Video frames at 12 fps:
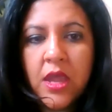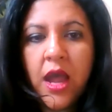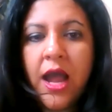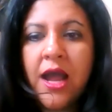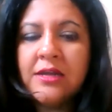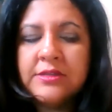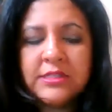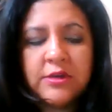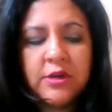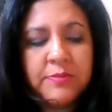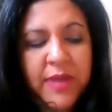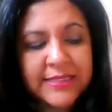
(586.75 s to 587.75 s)
Uh,
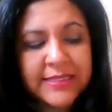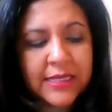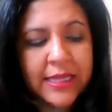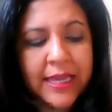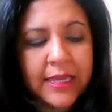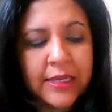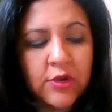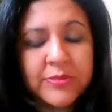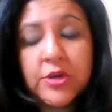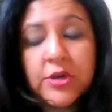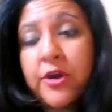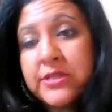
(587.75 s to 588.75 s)
so basically in
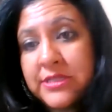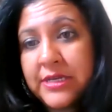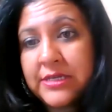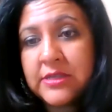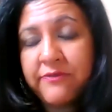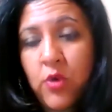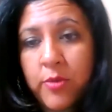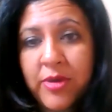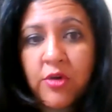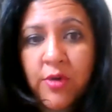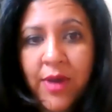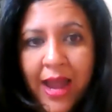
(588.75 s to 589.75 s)
cryptocurrency, it's a form of
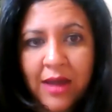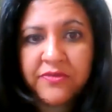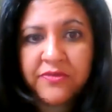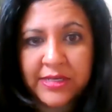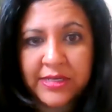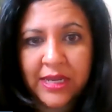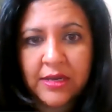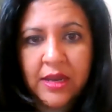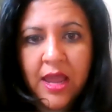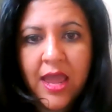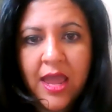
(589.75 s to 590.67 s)
crowdfunding.